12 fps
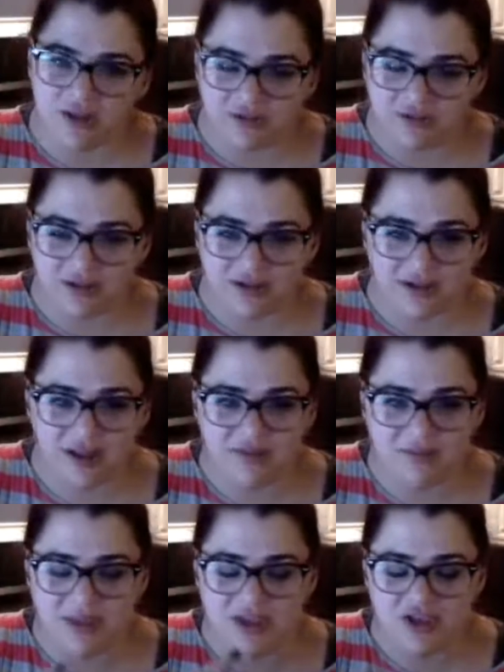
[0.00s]
and
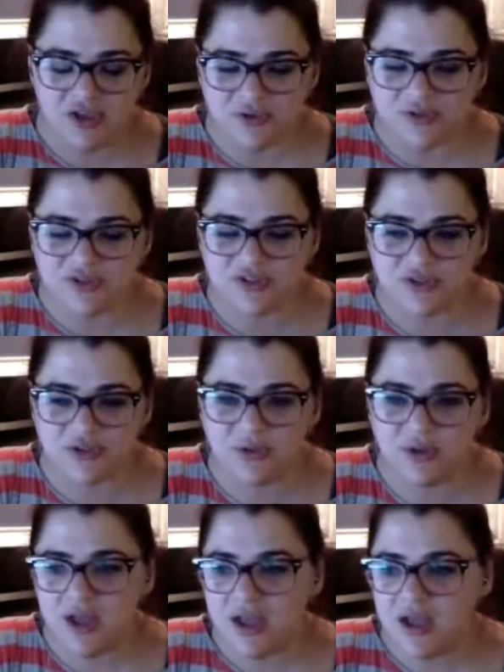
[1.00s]
being used to
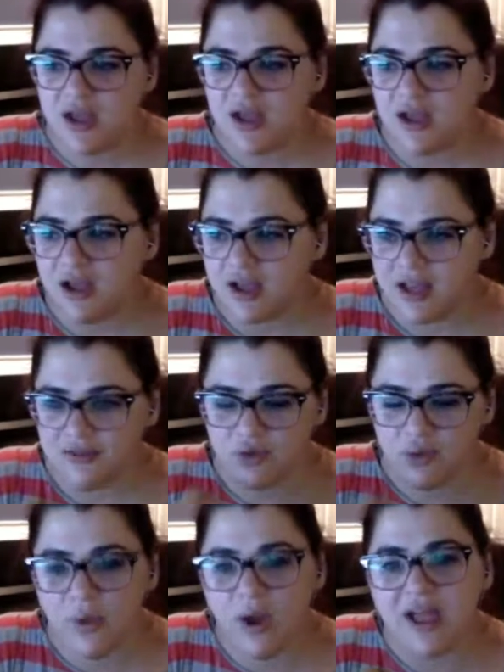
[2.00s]
a kind of
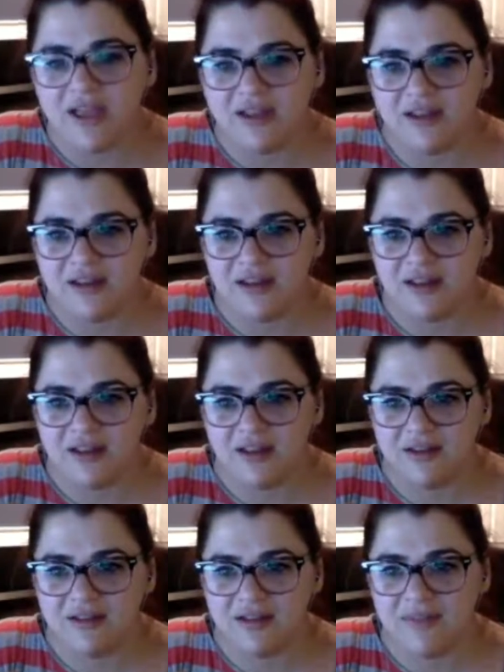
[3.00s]
quiet, and
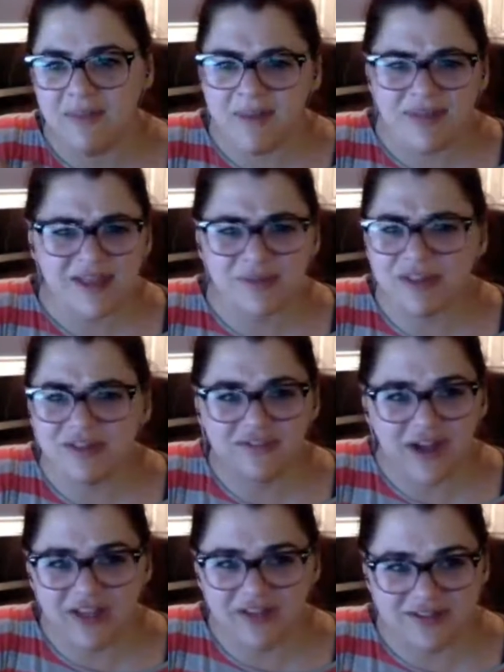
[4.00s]
maybe that's why the
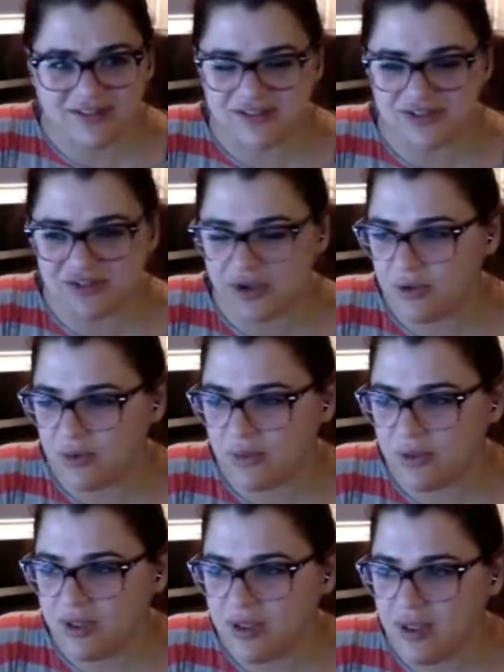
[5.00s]
violence is so
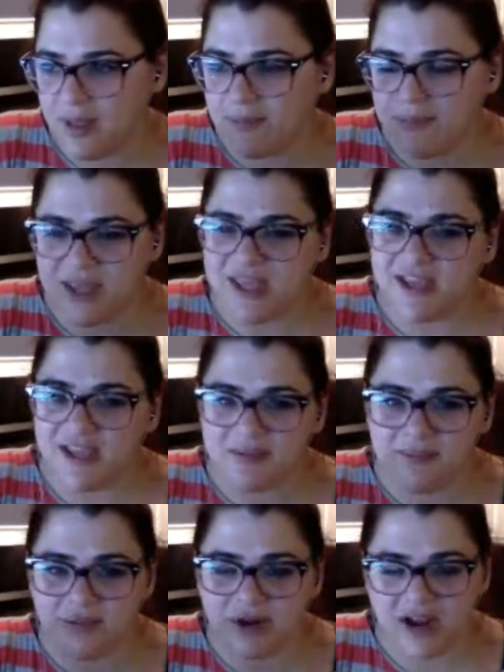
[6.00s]
big and
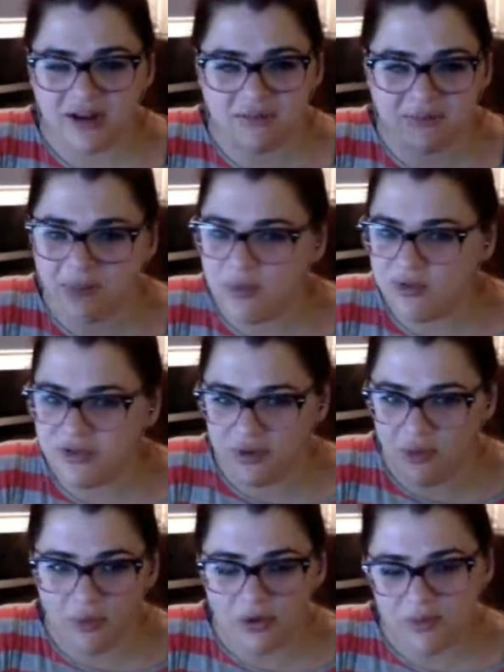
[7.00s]
bright and bold and
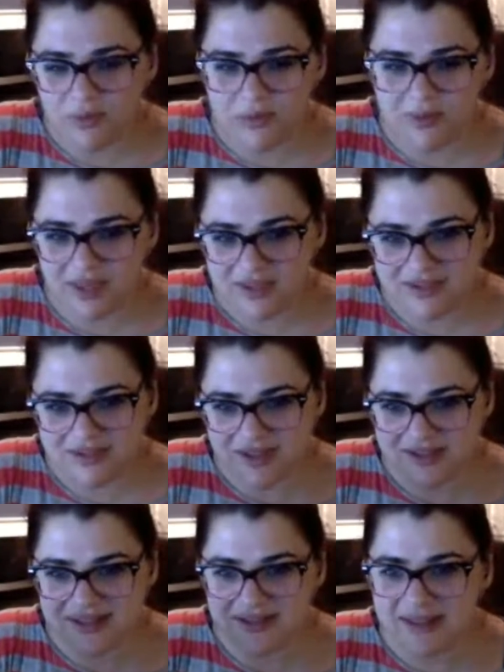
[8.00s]
horrible, because that's
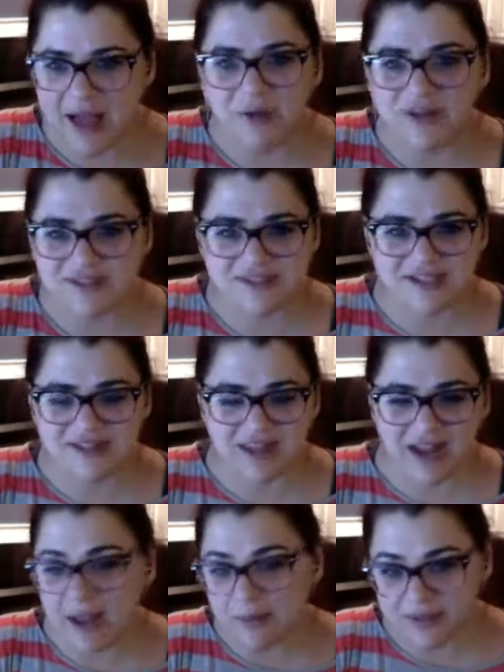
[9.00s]
the loudest thing that
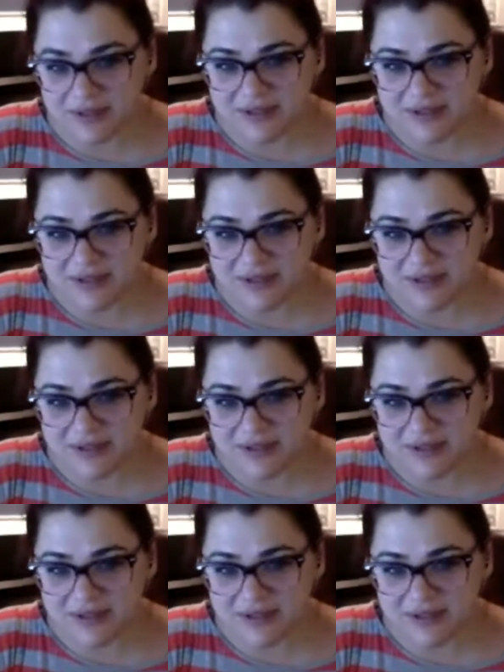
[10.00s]
happens.